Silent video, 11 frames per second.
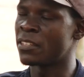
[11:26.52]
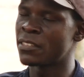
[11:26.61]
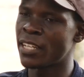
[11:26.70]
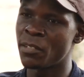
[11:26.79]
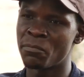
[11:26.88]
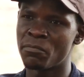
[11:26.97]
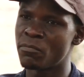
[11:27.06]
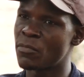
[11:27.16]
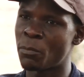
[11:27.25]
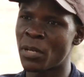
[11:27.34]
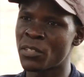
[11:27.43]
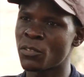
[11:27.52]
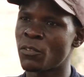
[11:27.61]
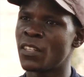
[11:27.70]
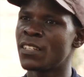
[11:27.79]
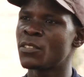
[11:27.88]
the time a
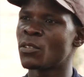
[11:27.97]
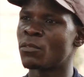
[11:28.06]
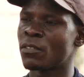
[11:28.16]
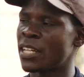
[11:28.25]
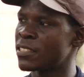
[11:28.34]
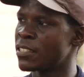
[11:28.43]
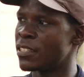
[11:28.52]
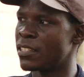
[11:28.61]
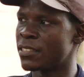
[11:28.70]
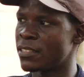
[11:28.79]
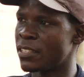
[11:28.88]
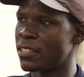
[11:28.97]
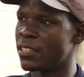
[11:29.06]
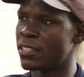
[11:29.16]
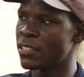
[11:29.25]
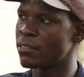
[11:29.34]
person thinks of cutting this,
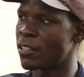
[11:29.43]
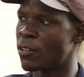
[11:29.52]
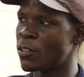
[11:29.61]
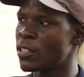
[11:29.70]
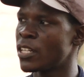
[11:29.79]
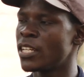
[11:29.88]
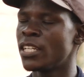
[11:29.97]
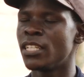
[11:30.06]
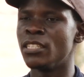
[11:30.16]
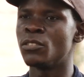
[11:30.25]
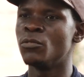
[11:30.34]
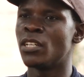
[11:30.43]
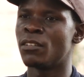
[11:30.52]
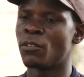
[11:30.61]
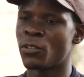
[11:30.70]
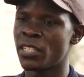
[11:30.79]
the silver oak, it would
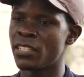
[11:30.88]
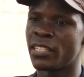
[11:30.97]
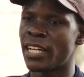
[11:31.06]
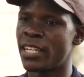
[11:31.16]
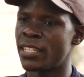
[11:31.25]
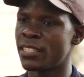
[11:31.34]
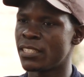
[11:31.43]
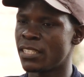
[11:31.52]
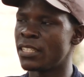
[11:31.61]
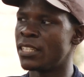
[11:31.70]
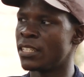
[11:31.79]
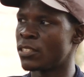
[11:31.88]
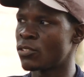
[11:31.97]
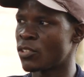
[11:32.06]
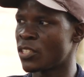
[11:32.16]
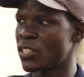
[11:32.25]
have already done the
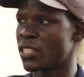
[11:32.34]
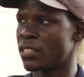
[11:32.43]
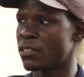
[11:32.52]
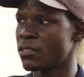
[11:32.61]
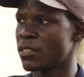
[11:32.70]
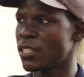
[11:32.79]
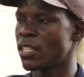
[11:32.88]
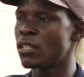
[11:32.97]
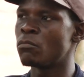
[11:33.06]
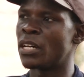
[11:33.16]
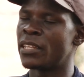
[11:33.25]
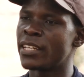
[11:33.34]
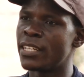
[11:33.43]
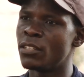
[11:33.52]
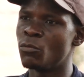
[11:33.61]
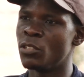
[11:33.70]
restoration. But
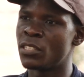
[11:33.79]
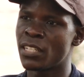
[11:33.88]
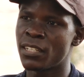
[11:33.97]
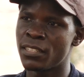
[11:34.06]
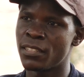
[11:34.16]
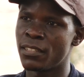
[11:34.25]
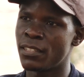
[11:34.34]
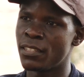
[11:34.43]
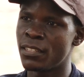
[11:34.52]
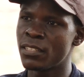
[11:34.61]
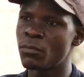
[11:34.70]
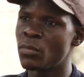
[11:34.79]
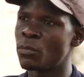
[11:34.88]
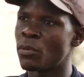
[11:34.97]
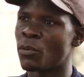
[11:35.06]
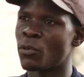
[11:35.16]
then we tell these
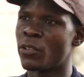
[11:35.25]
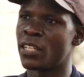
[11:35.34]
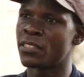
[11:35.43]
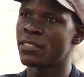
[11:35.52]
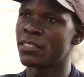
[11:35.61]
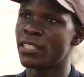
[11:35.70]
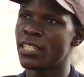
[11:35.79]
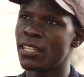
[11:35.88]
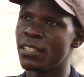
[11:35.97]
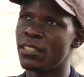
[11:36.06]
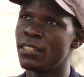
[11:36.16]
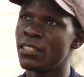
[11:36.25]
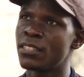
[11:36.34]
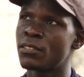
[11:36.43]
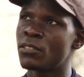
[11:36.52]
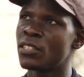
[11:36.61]
people that
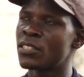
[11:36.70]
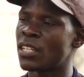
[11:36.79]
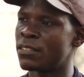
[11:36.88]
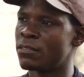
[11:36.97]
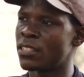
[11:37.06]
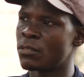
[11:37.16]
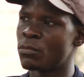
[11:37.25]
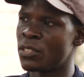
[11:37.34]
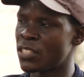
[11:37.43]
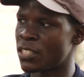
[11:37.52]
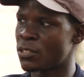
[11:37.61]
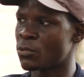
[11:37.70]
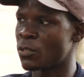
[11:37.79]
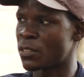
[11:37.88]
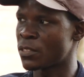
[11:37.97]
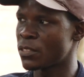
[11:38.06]
these trees are very precious
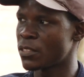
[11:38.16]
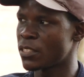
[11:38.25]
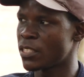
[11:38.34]
to us.